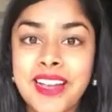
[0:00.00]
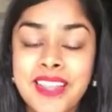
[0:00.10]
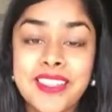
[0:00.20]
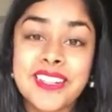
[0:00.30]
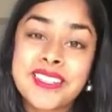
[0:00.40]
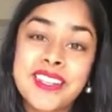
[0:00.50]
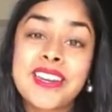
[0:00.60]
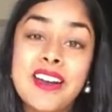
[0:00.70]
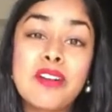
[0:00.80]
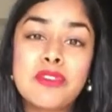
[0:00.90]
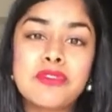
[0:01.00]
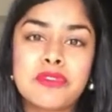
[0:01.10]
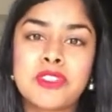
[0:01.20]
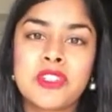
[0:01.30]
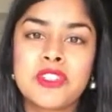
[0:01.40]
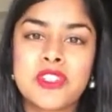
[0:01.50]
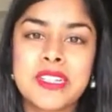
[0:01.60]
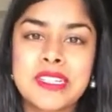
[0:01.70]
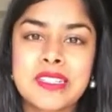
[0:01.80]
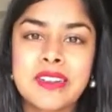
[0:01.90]
And that's enough to
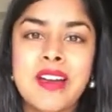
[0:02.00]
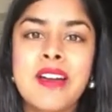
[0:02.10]
just